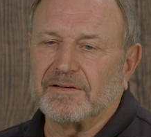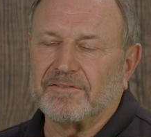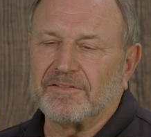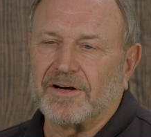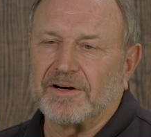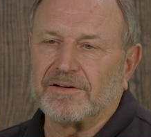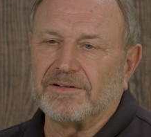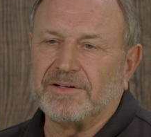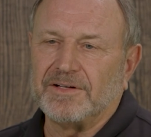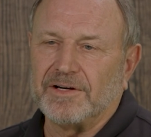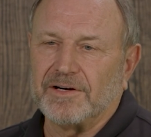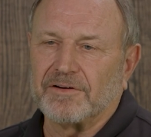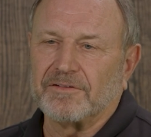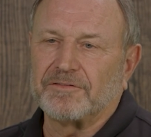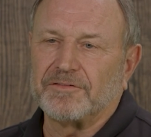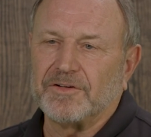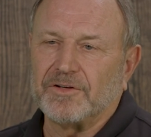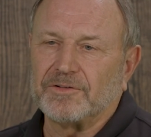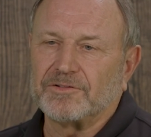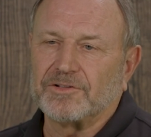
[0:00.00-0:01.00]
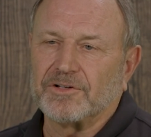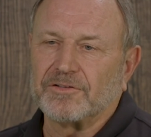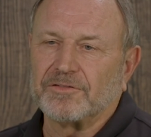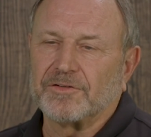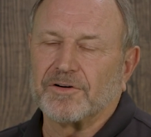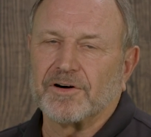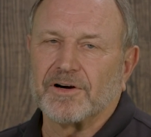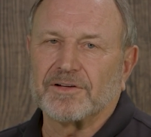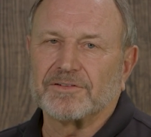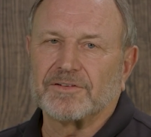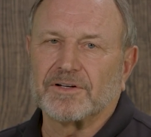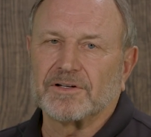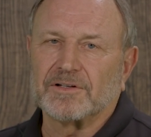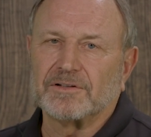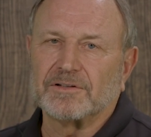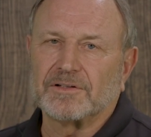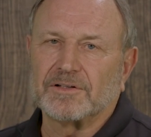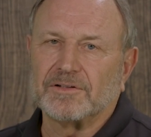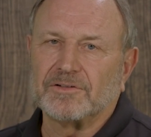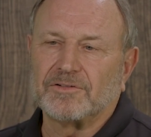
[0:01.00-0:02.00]
very near future for us to
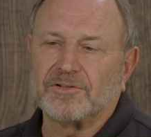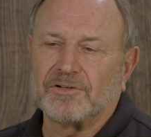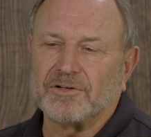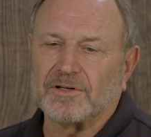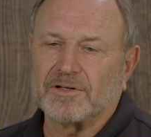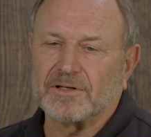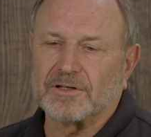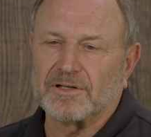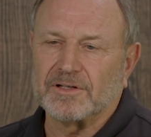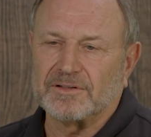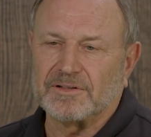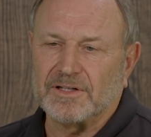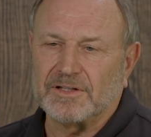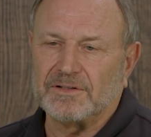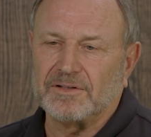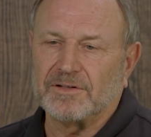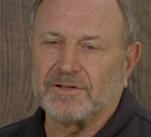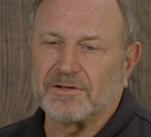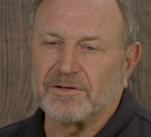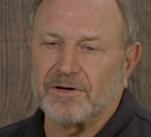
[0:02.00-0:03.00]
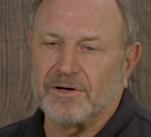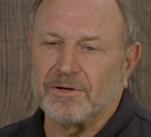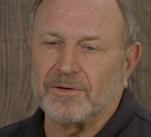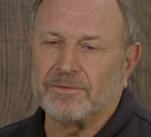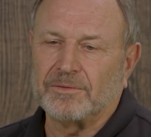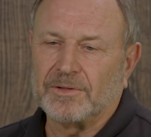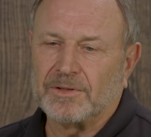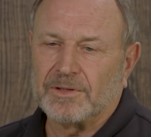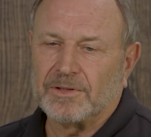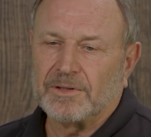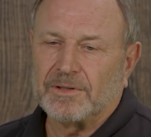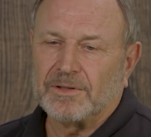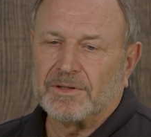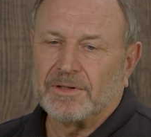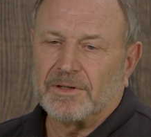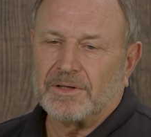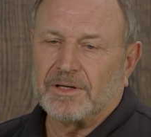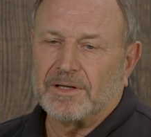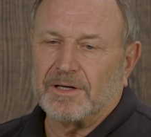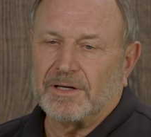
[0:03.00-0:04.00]
continue to grow
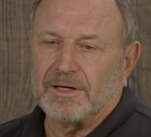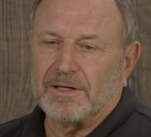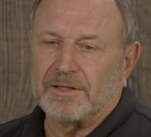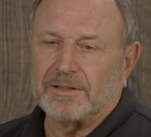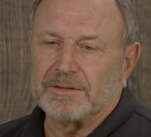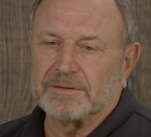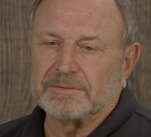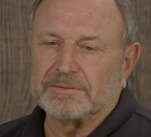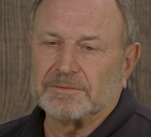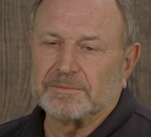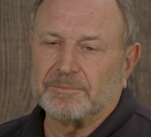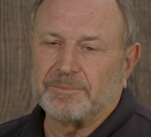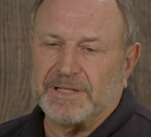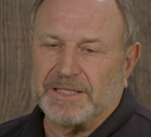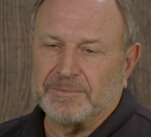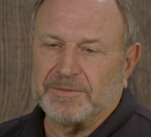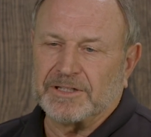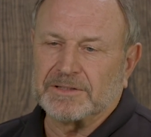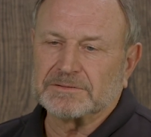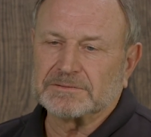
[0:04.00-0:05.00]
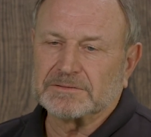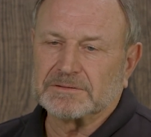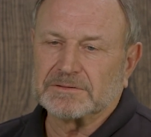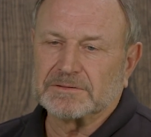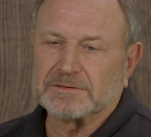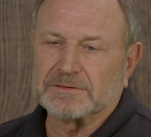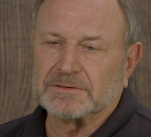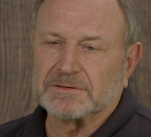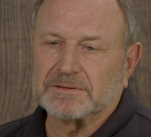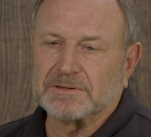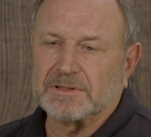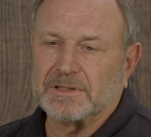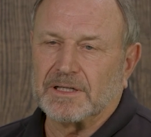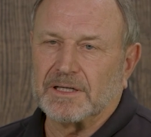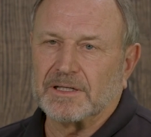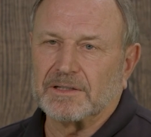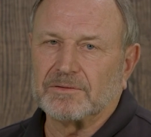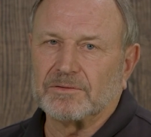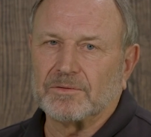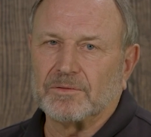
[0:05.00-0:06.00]
Pima,
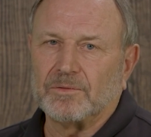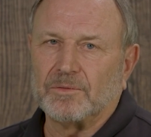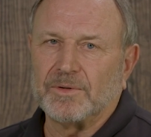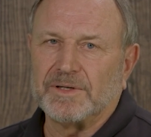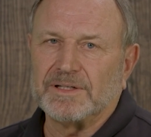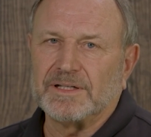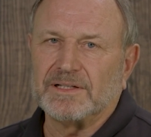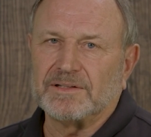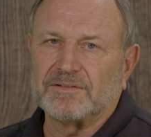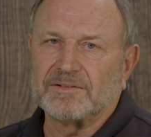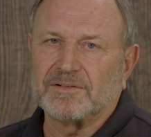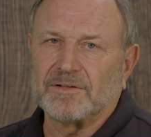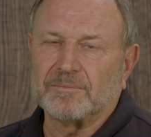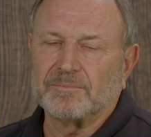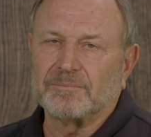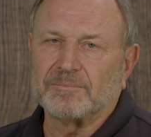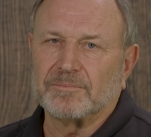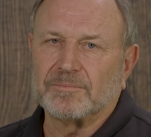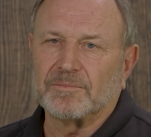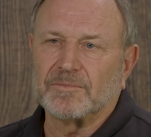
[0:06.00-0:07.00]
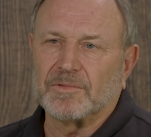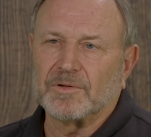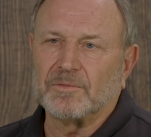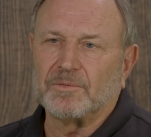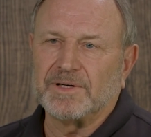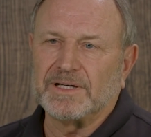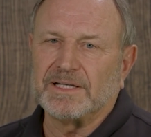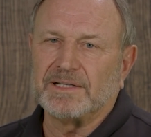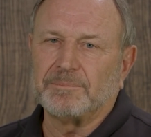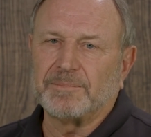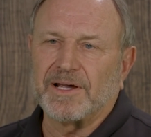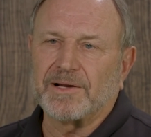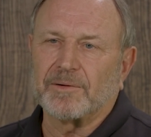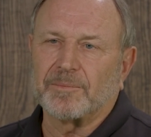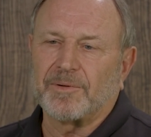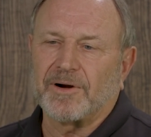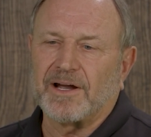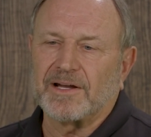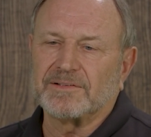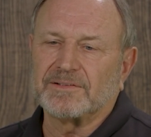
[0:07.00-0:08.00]
we need better
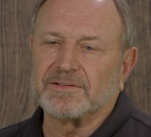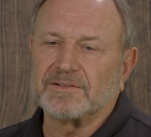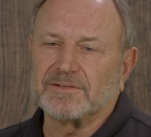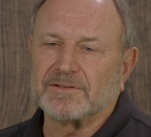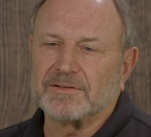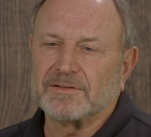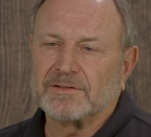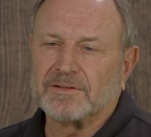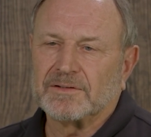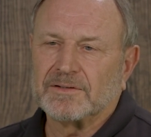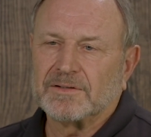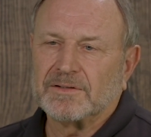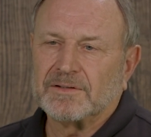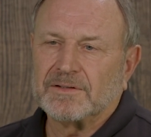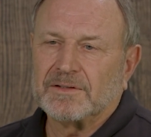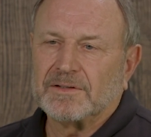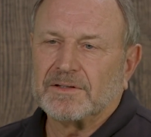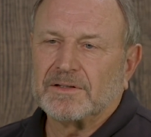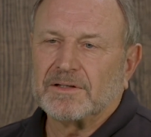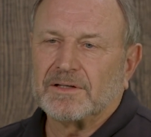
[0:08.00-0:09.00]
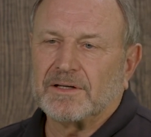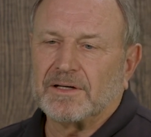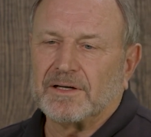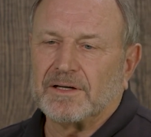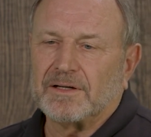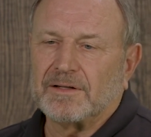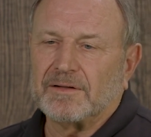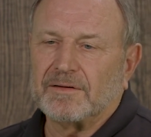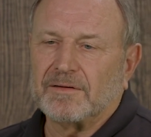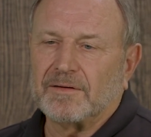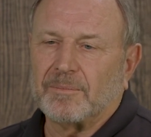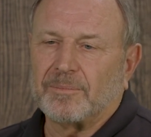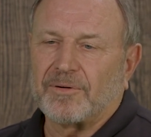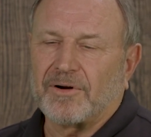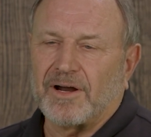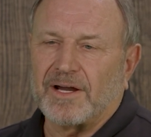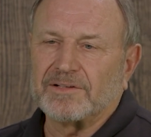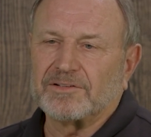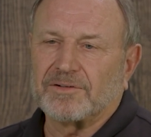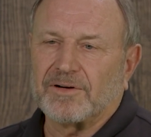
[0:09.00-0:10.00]
prices. The
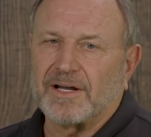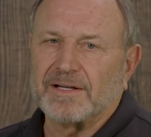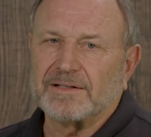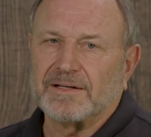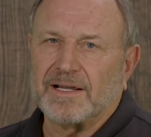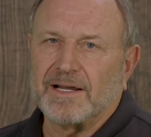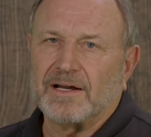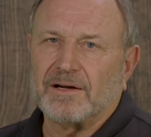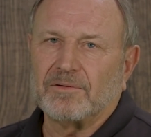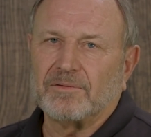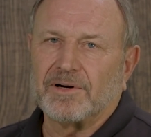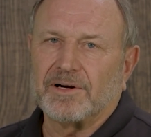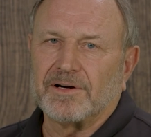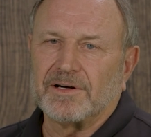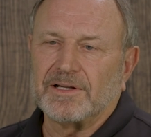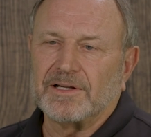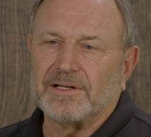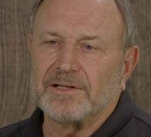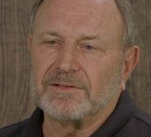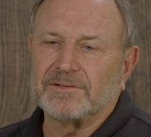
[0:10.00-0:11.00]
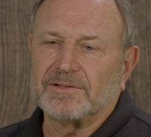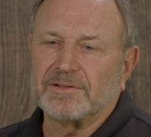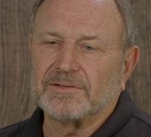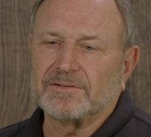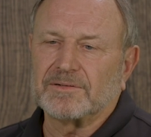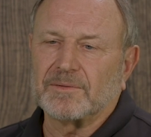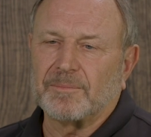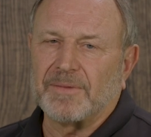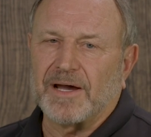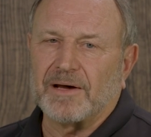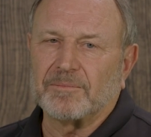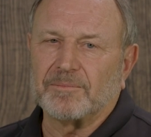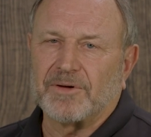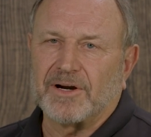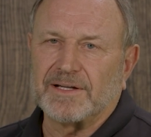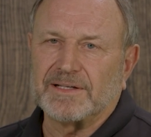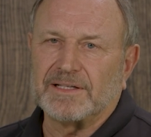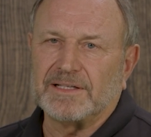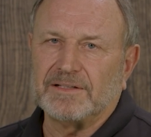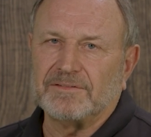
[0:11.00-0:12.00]
price right now where it is about
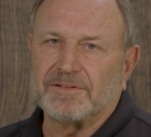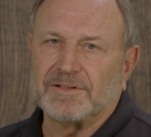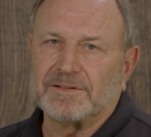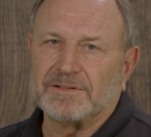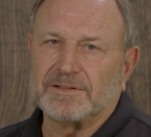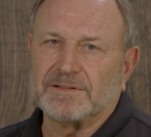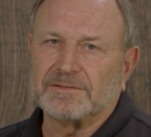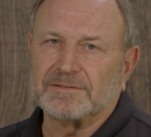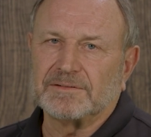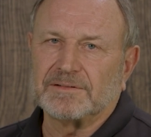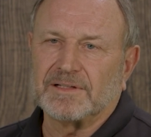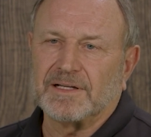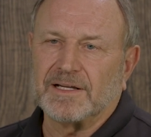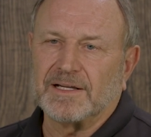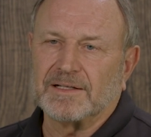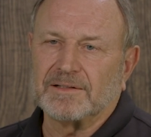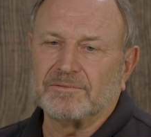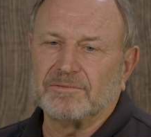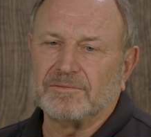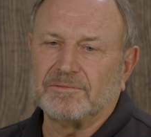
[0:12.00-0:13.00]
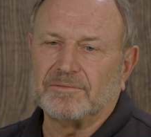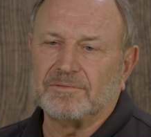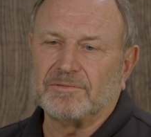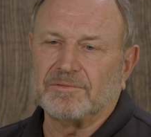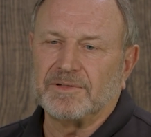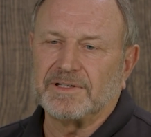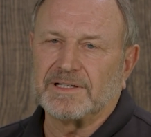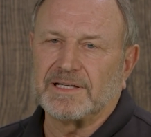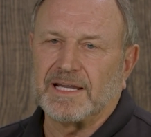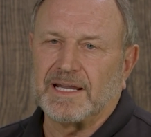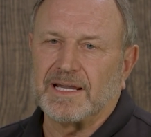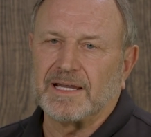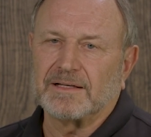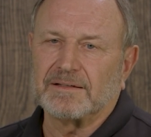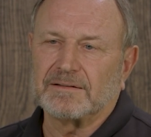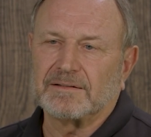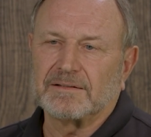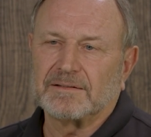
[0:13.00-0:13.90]
break even, and we can't